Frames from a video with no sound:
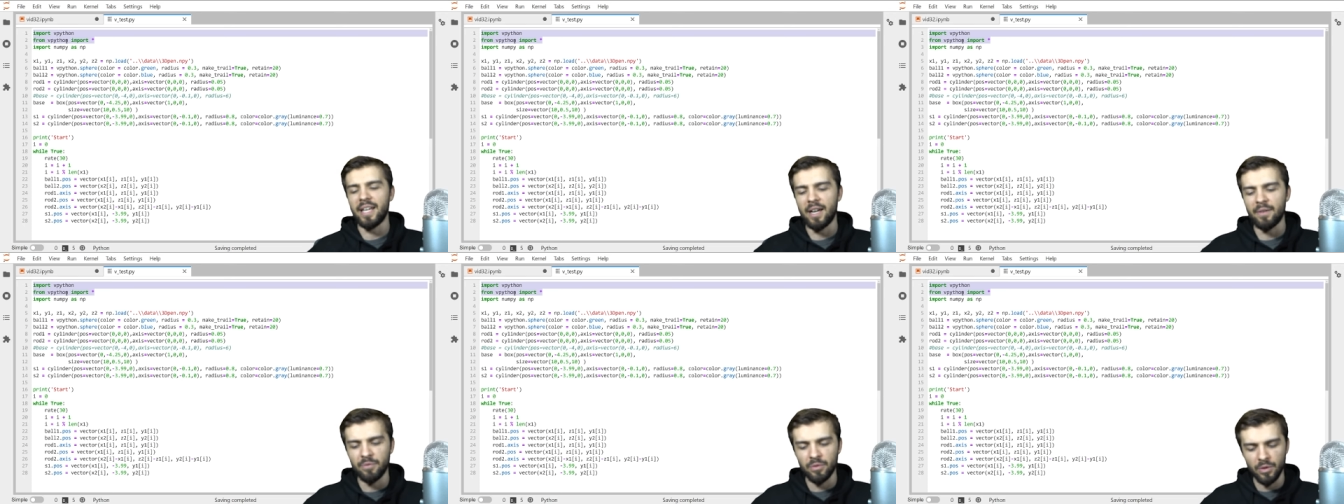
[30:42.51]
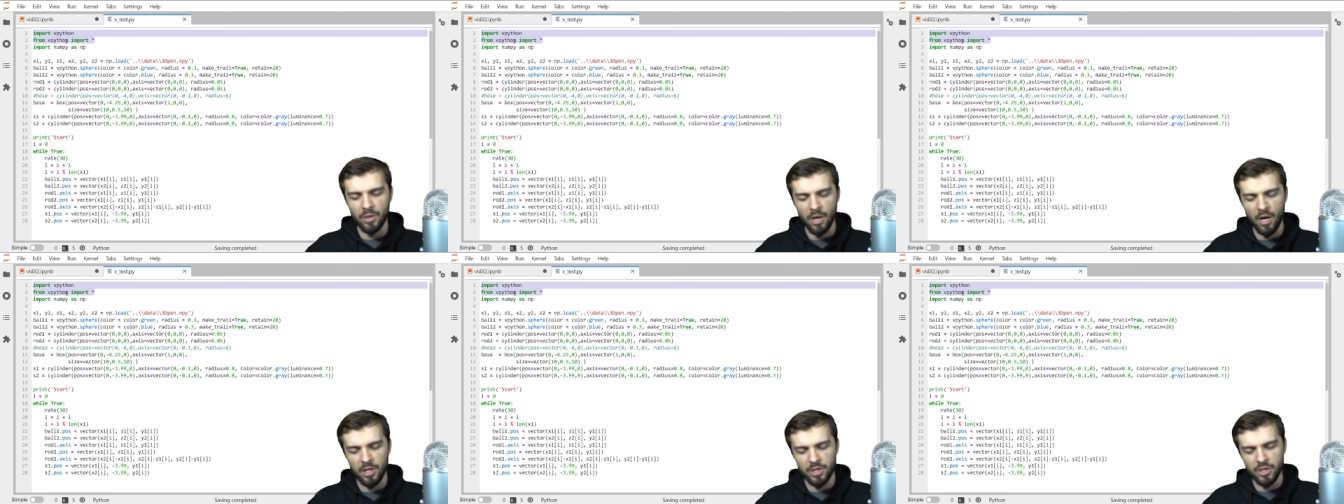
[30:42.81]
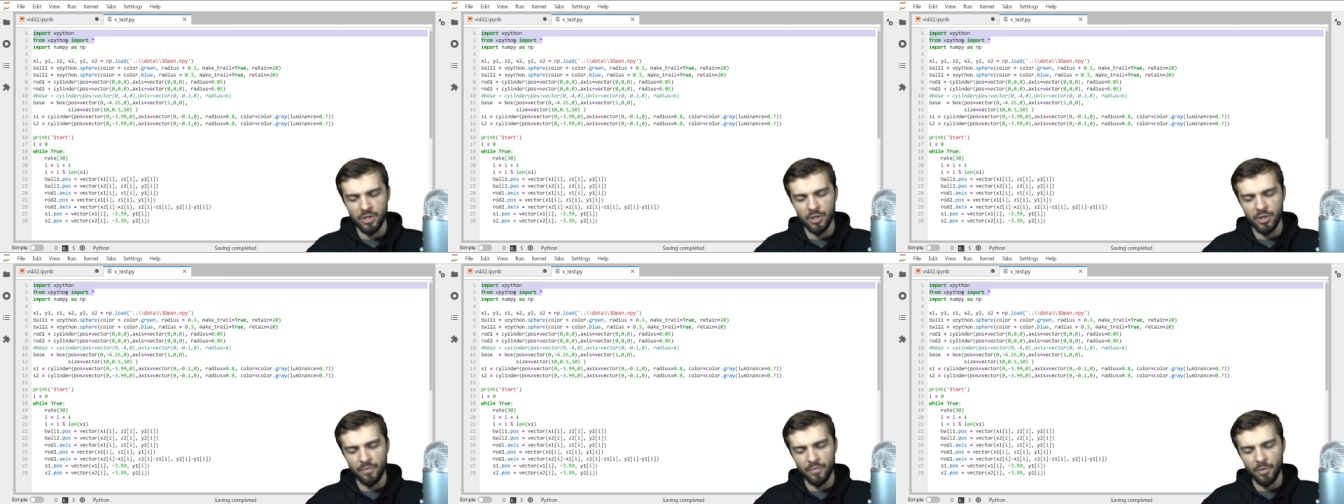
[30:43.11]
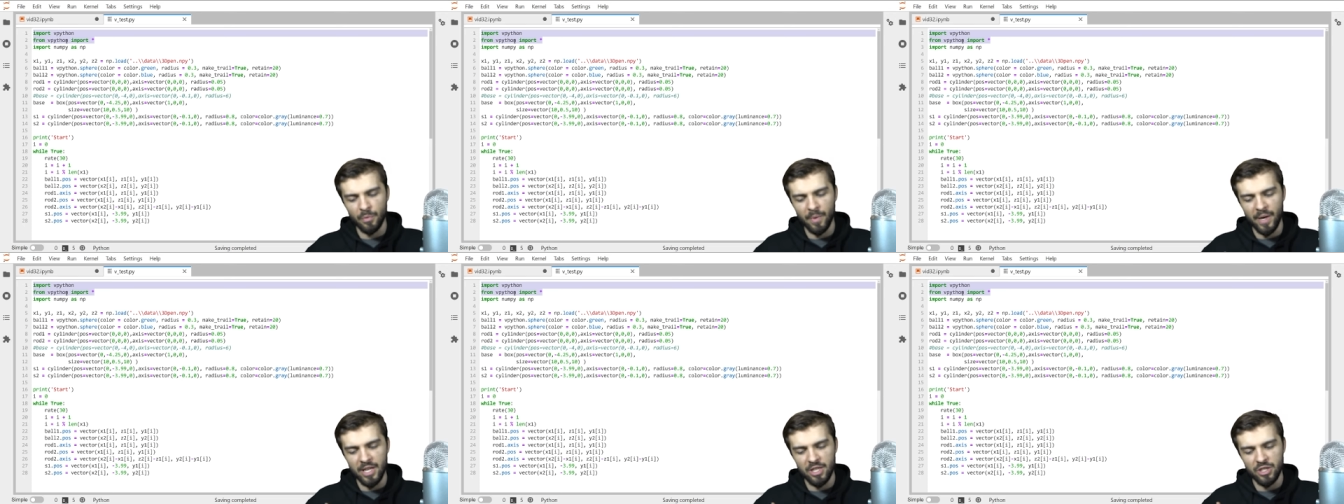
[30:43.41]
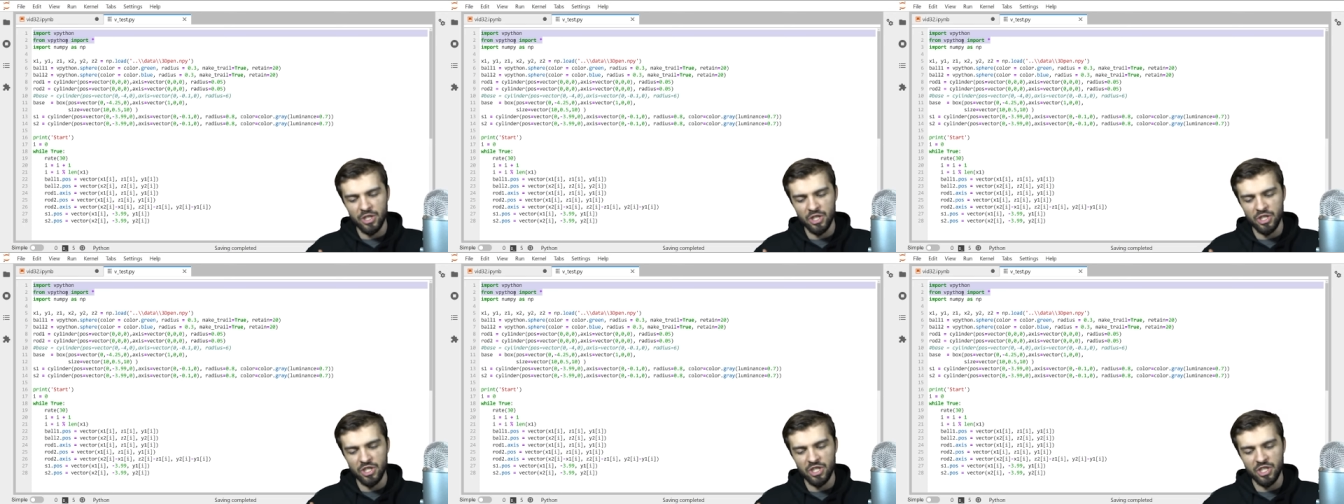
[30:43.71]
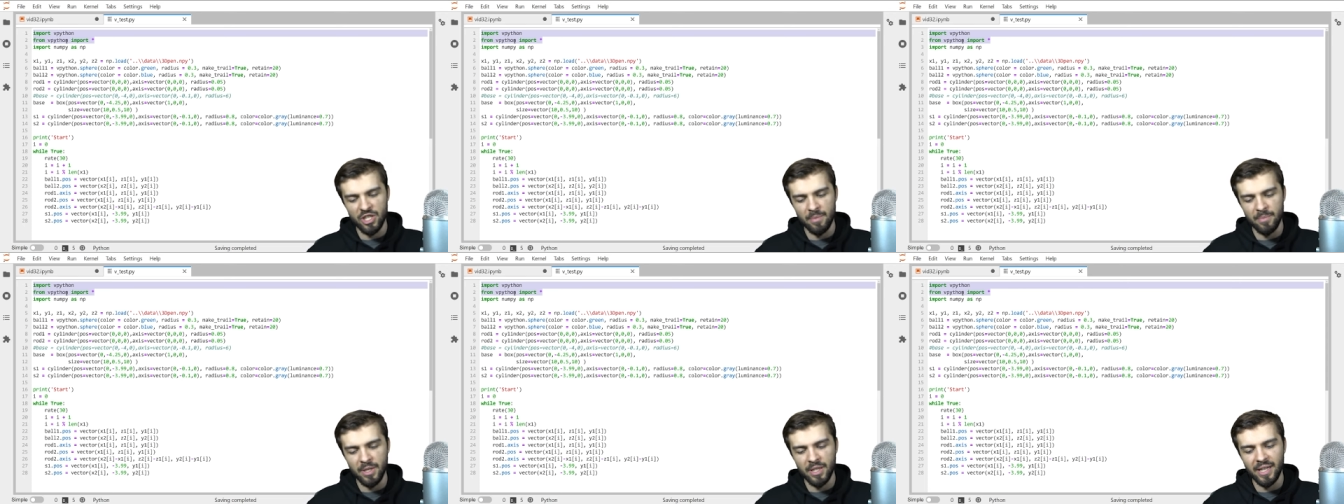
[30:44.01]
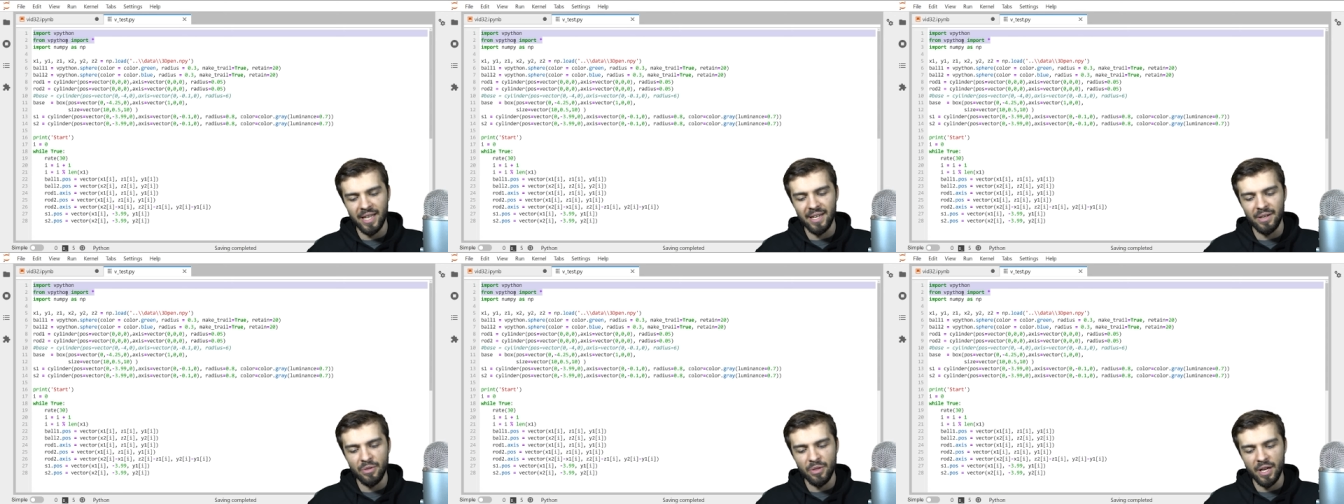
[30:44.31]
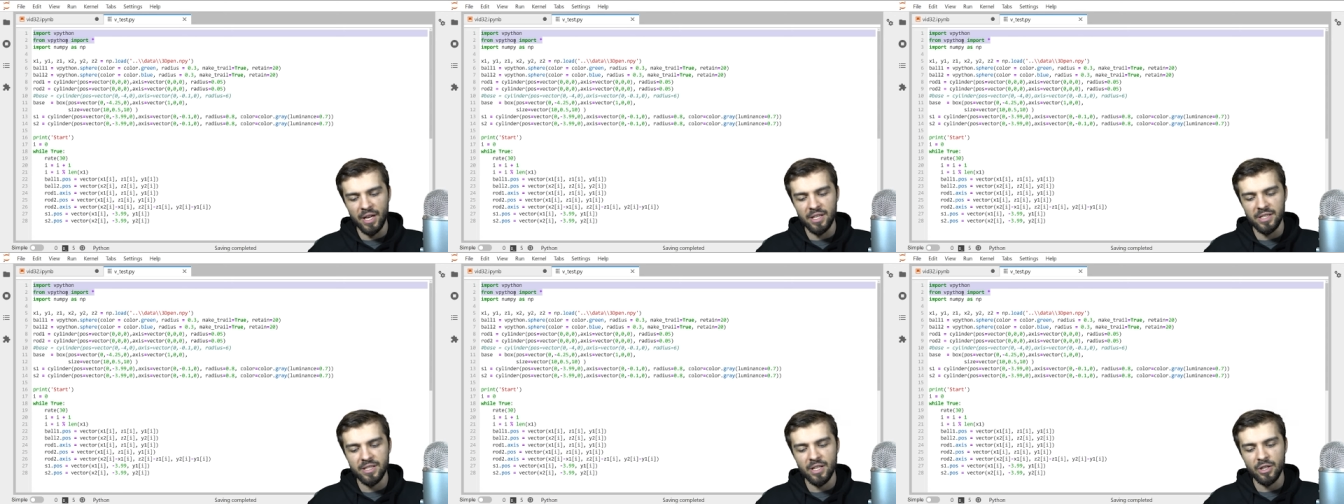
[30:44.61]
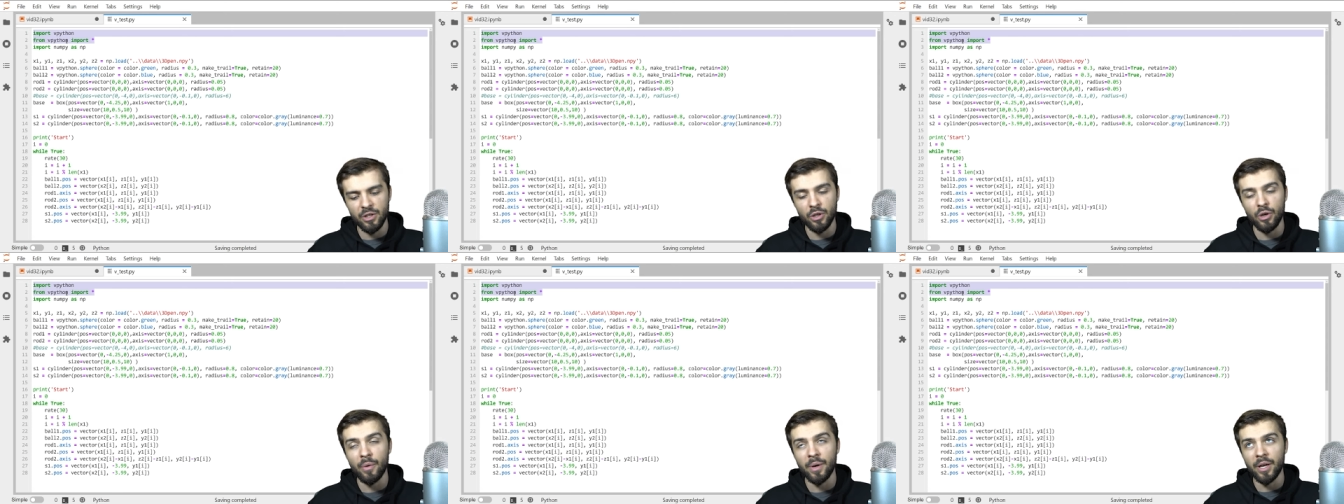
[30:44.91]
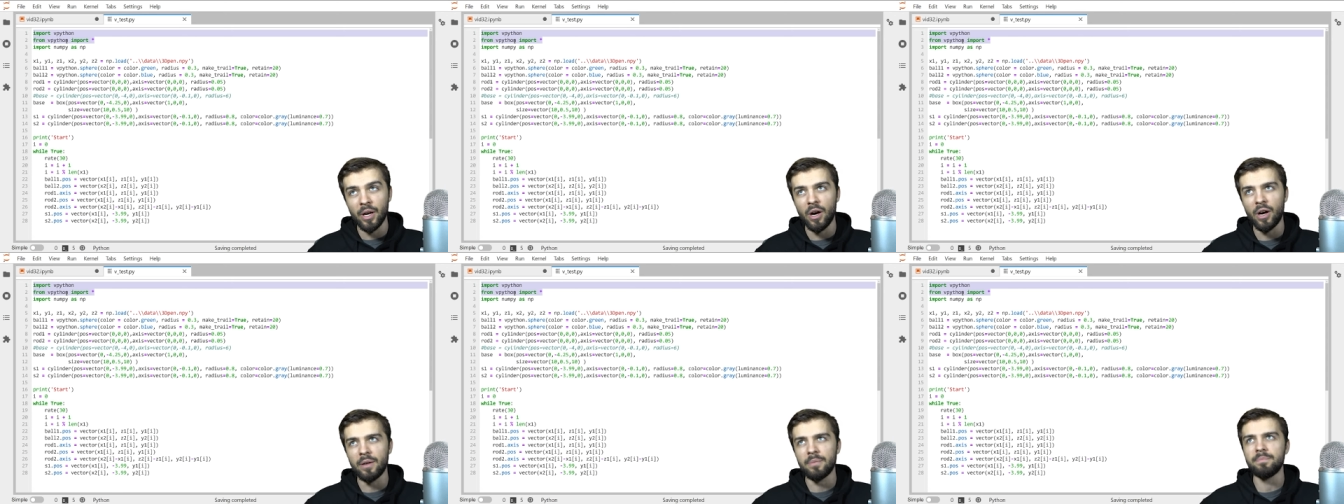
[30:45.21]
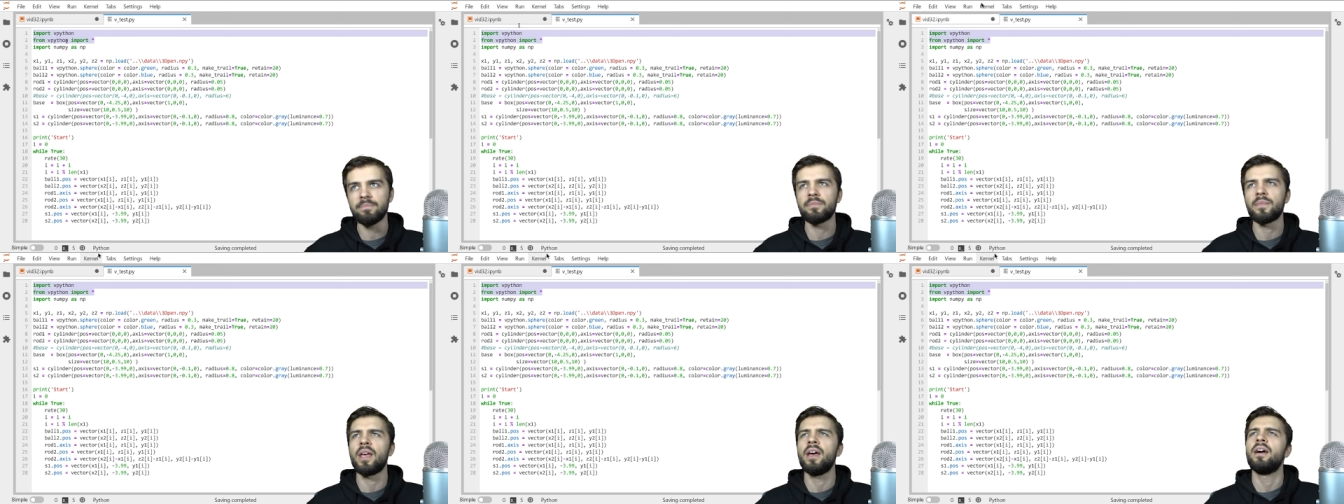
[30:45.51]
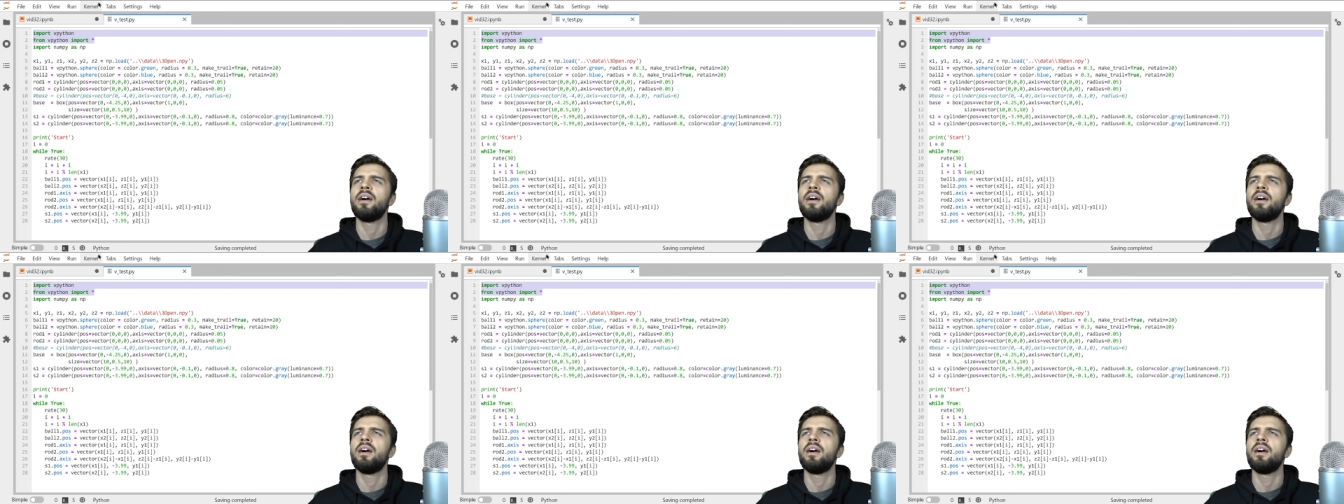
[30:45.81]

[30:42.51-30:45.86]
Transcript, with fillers: They have lots of different ways to simulate things that are going on.